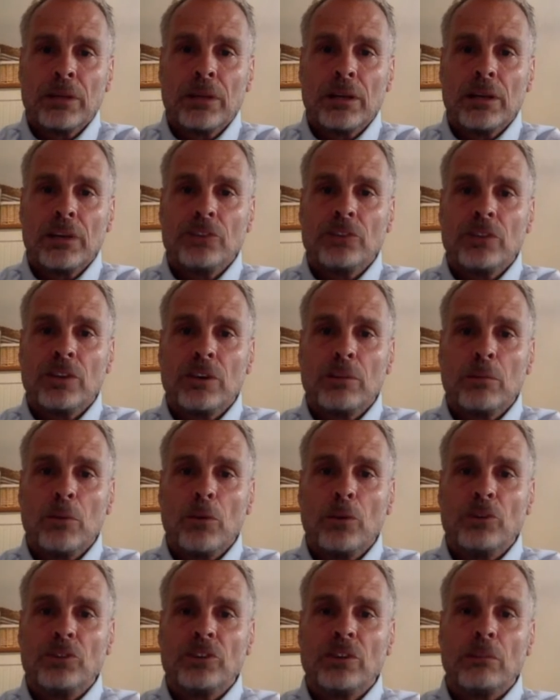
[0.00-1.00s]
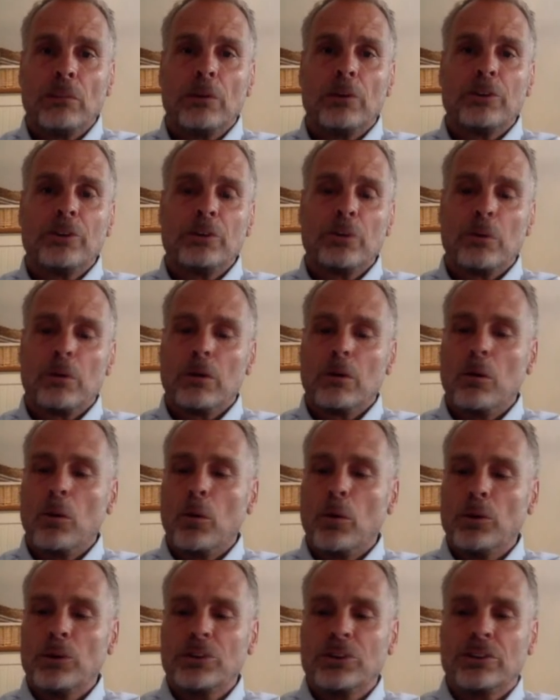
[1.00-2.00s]
is going to move similar to a
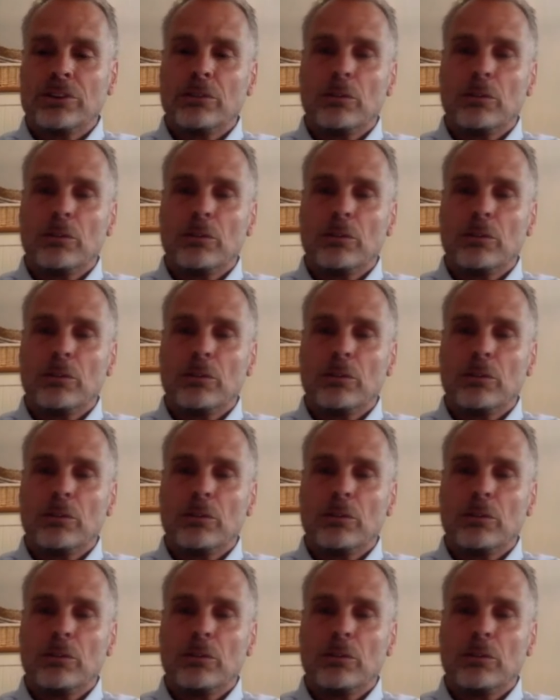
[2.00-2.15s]
horse